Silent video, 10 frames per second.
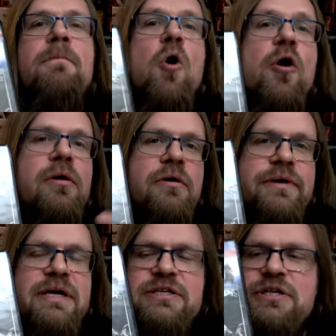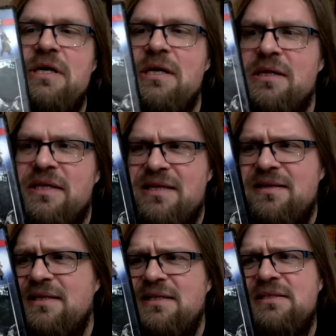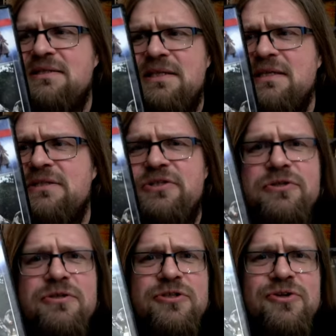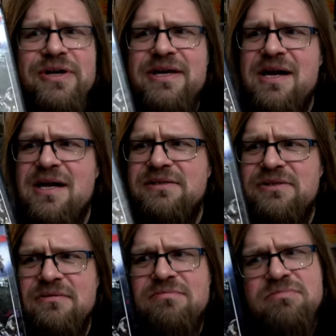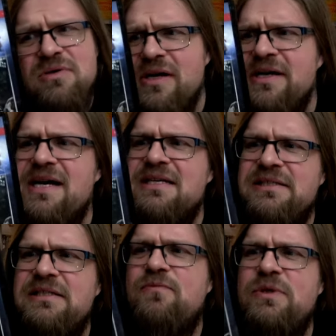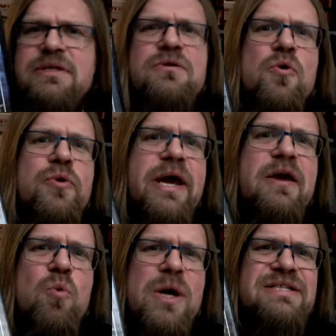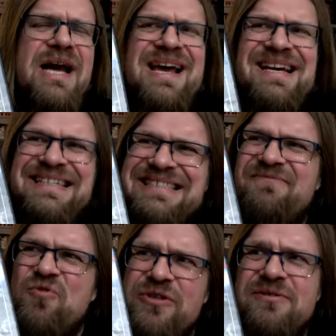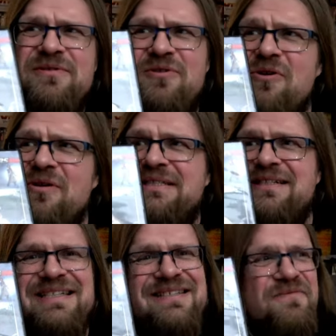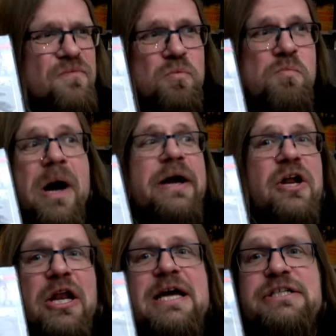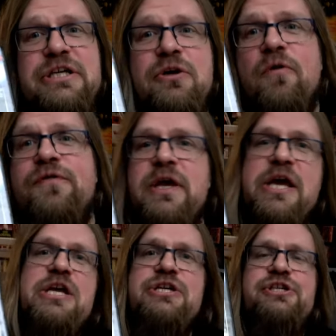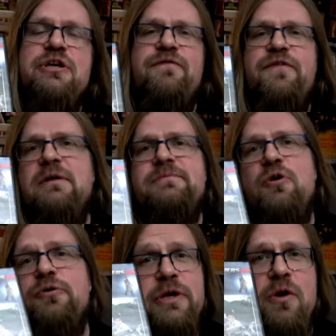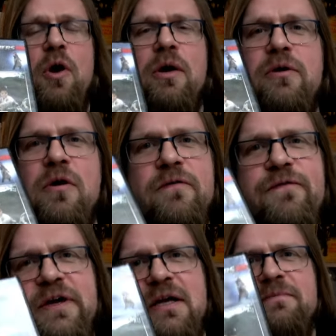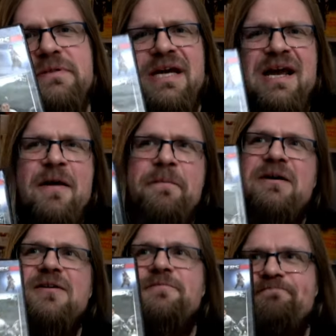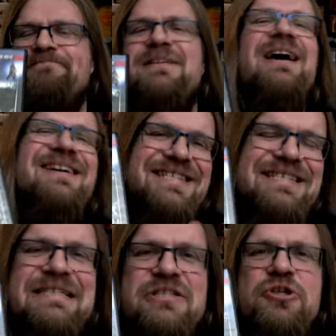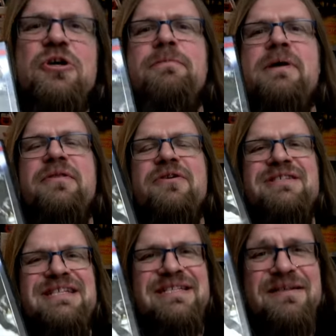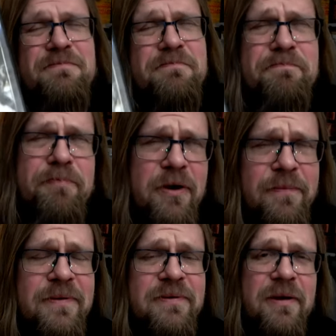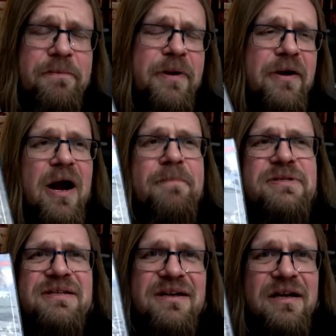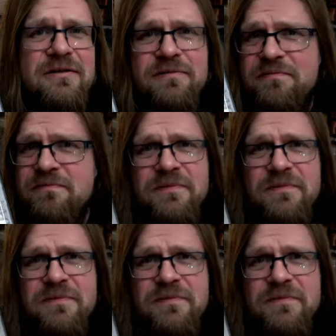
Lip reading: more original than these things usually are, so I guess it was an okay watch. I wouldn't call it like my classic of the Asian films or the Hong Kong films, because like I said, Shaw Brothers is perhaps not